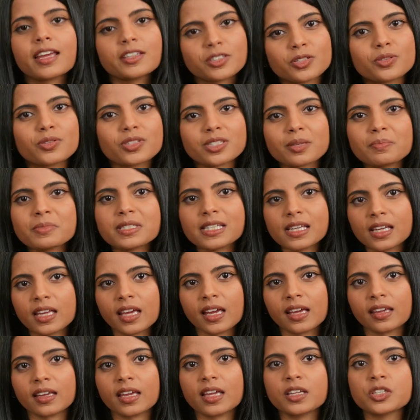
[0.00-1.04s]
and do some
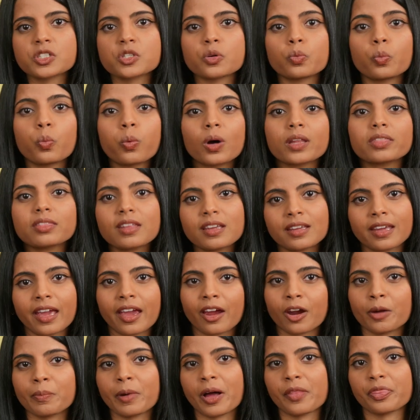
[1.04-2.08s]
digging into what they
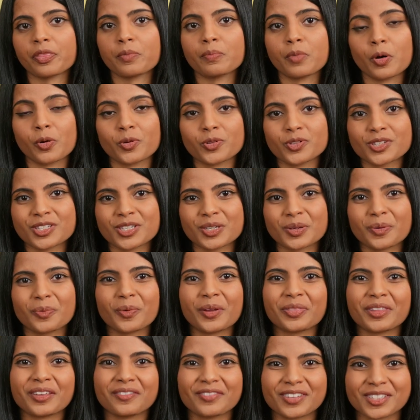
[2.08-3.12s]
care about the most
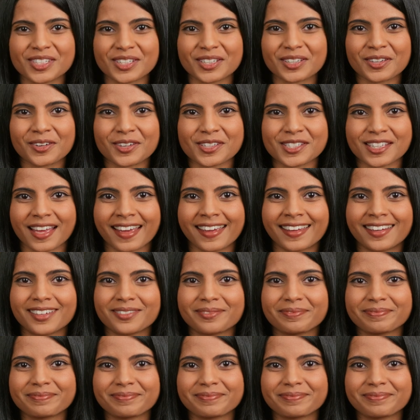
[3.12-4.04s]
when they visit your site.